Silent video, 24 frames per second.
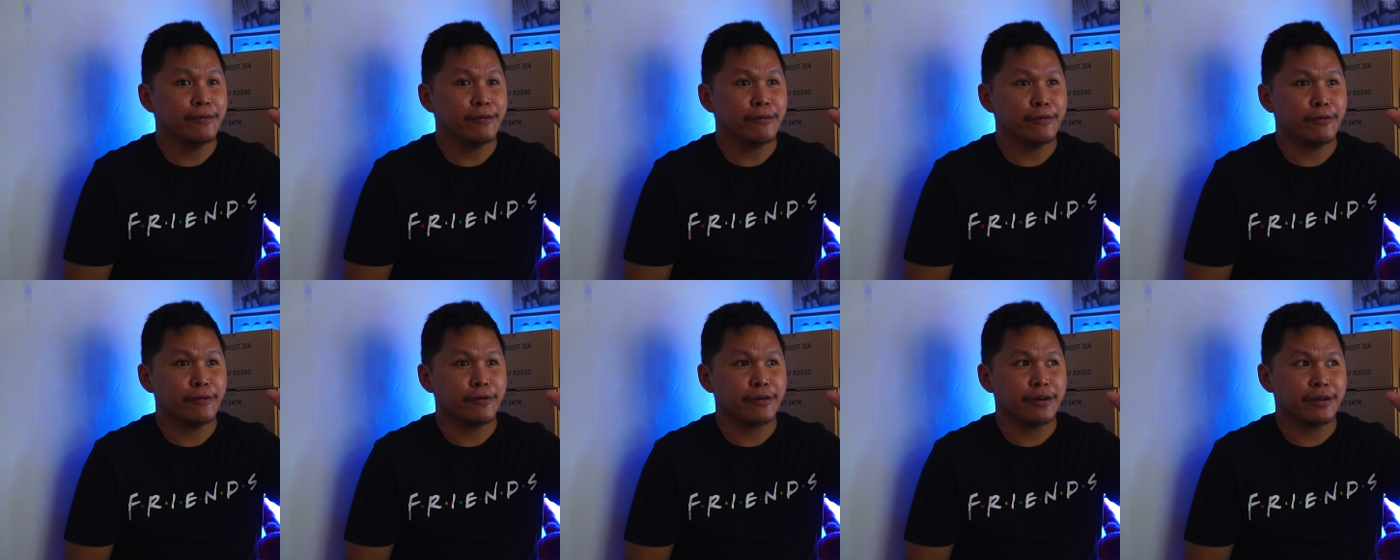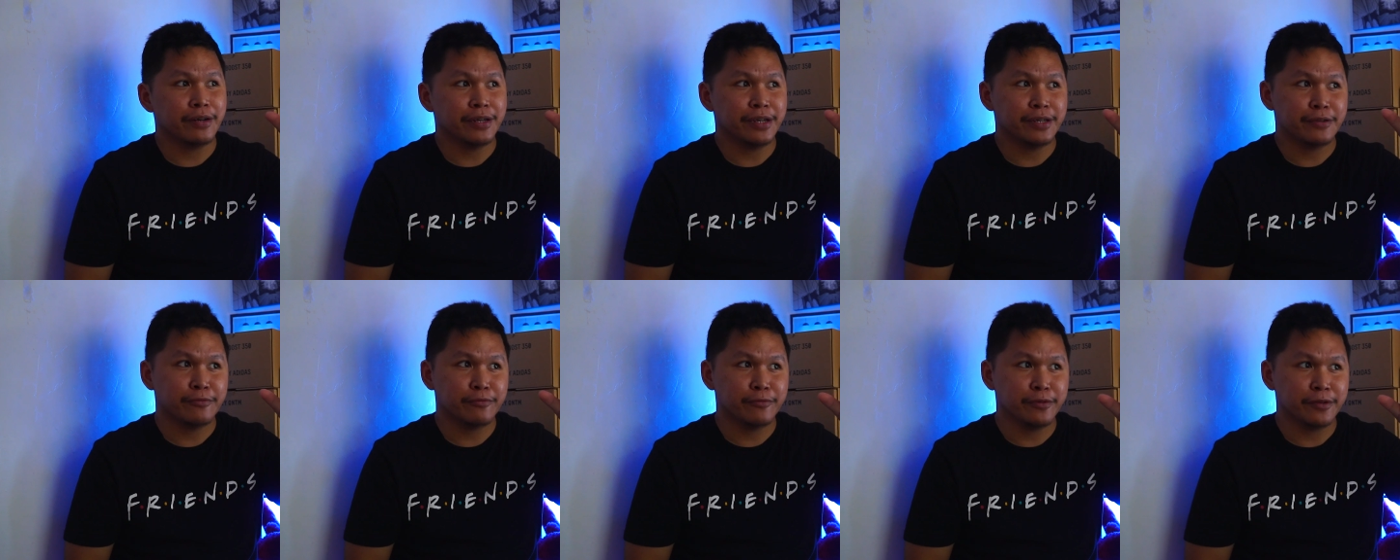or
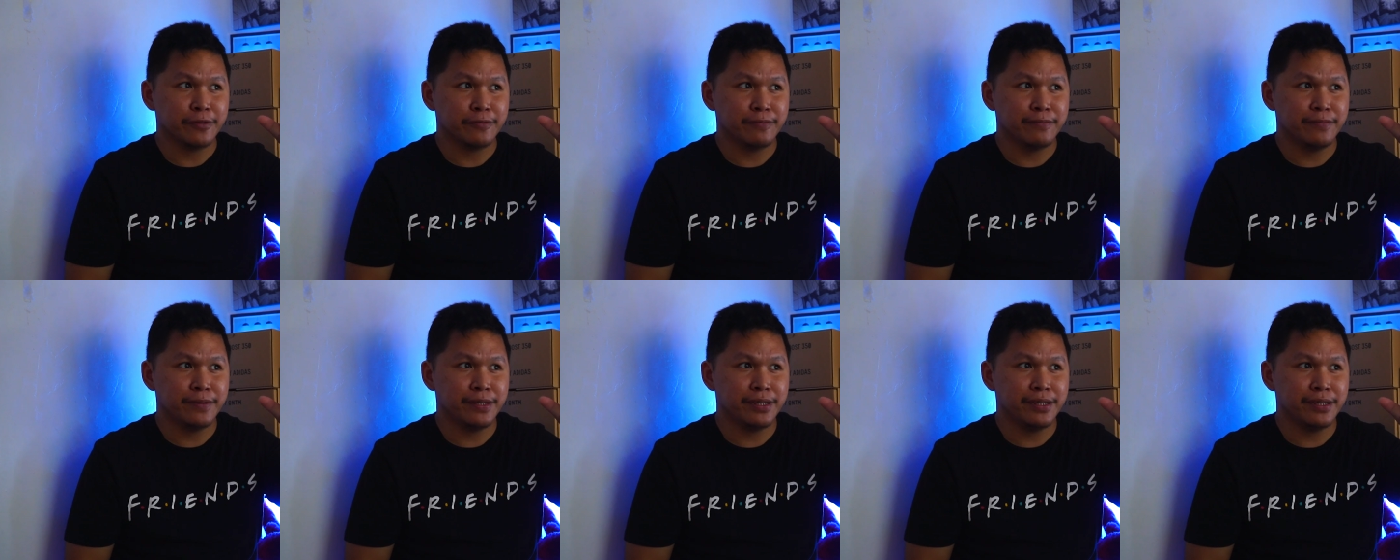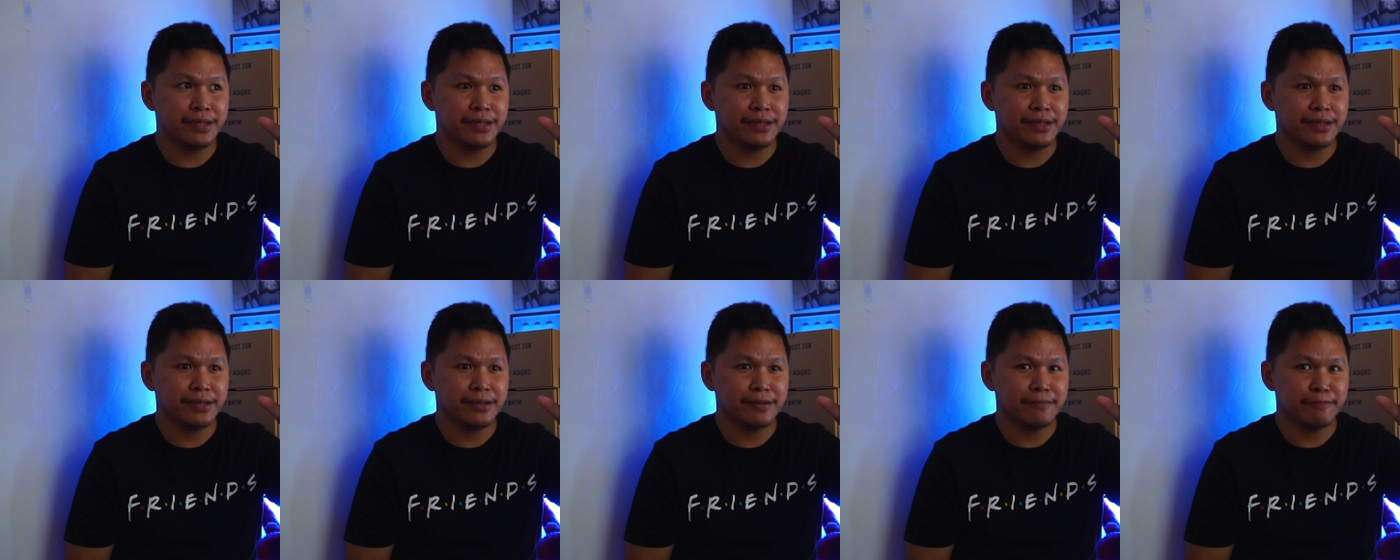it will
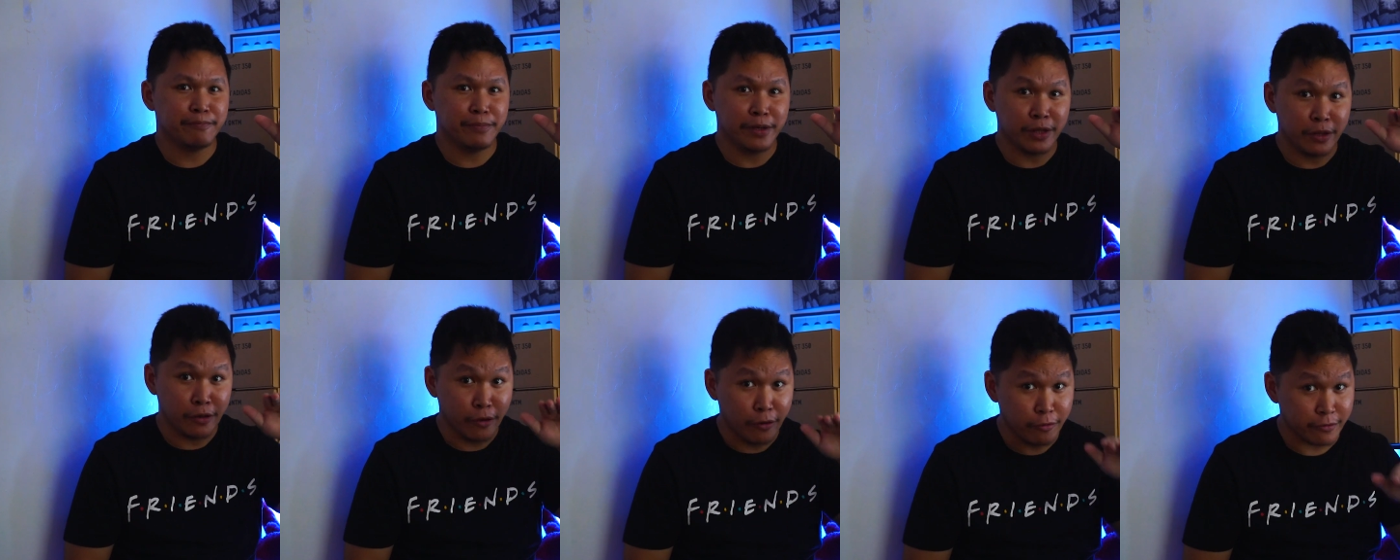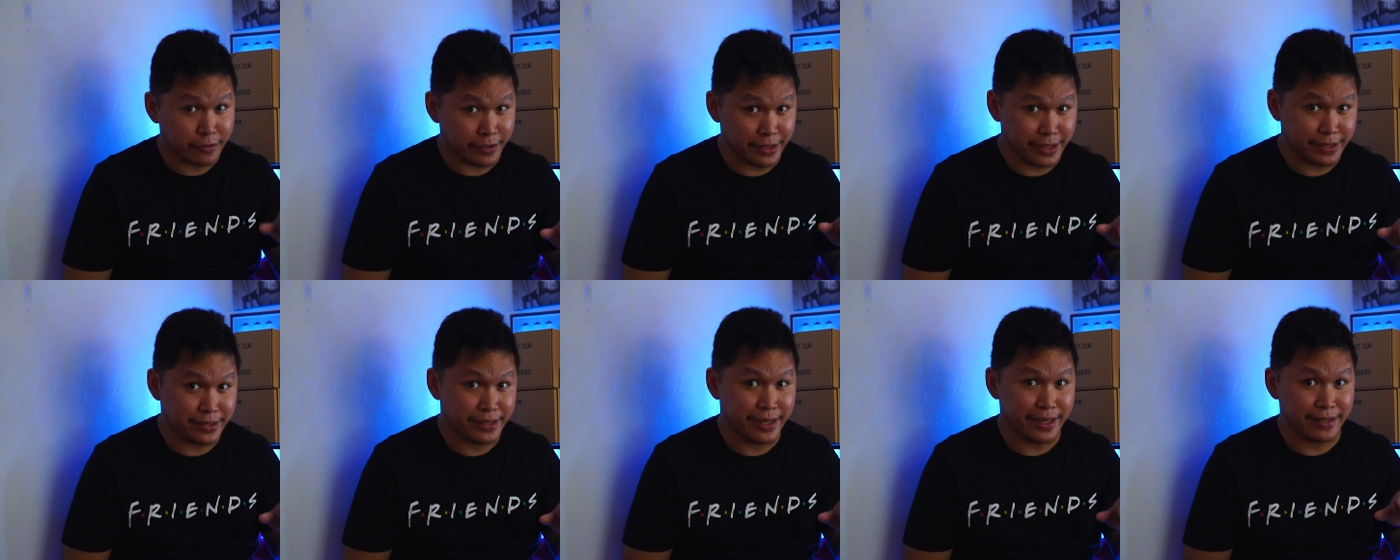be below
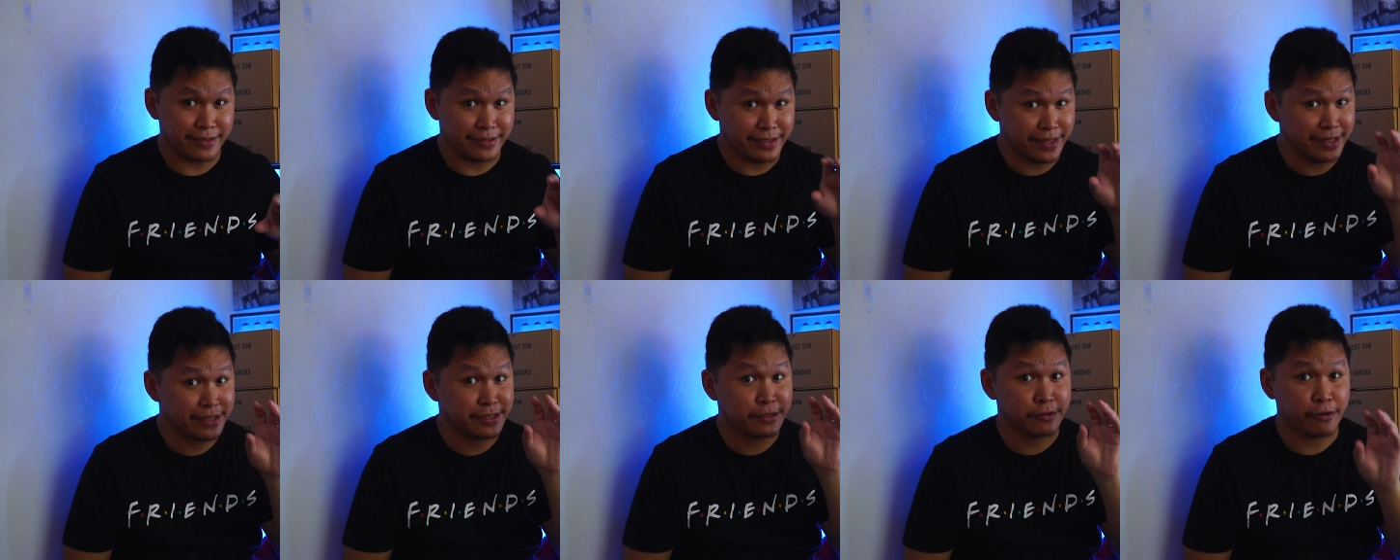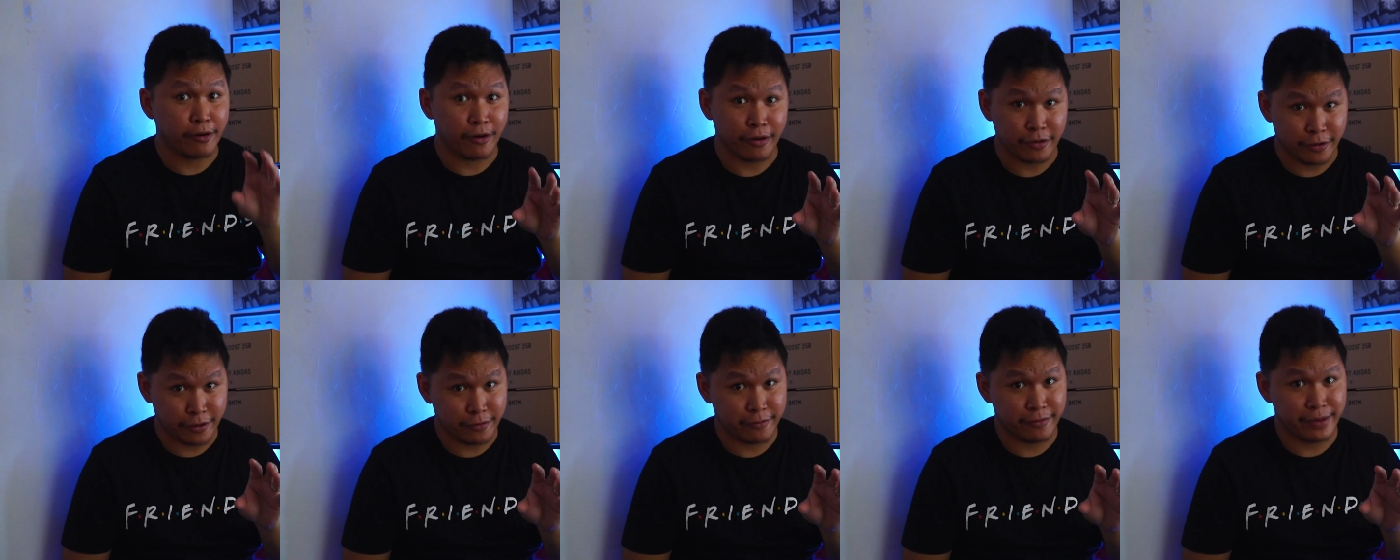retail, this
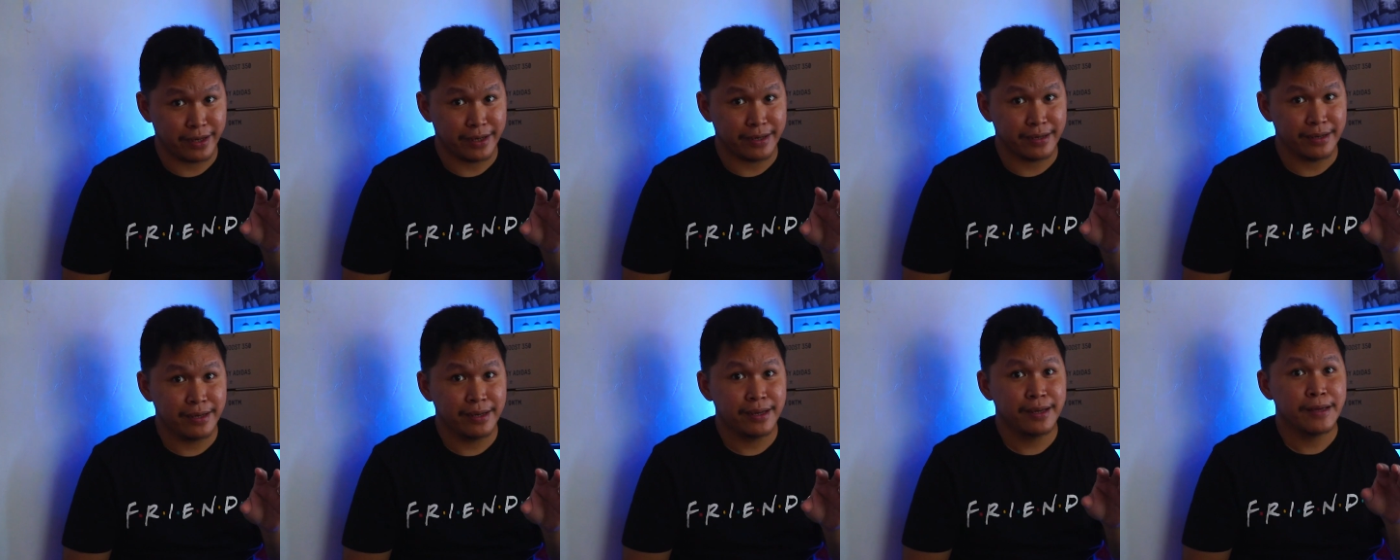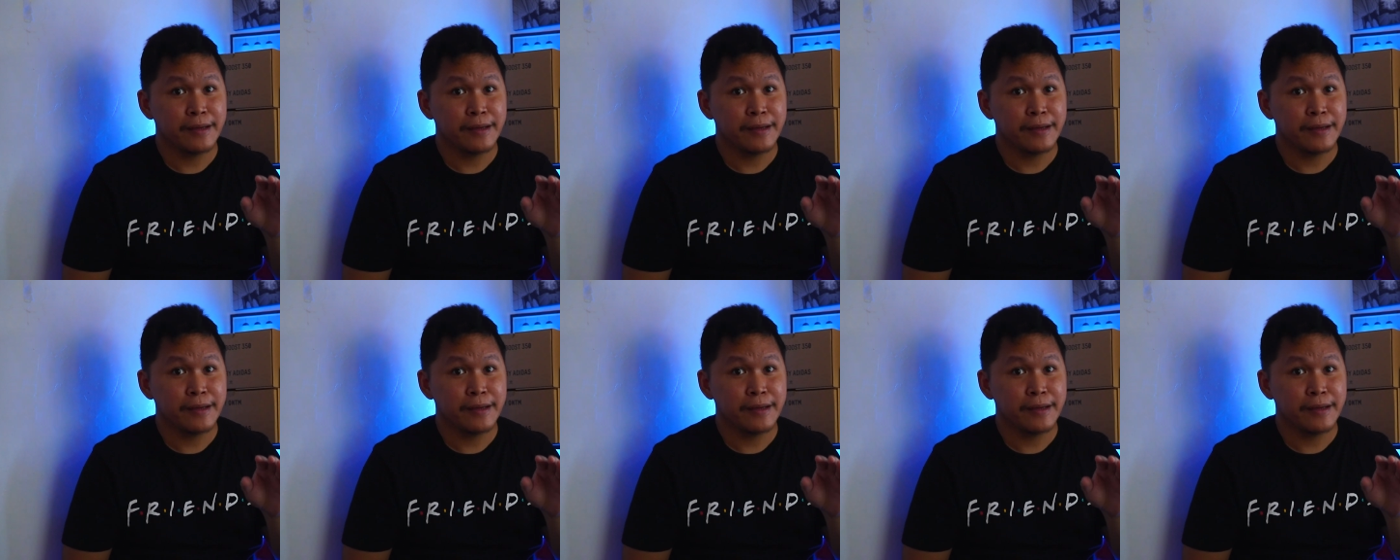colorway.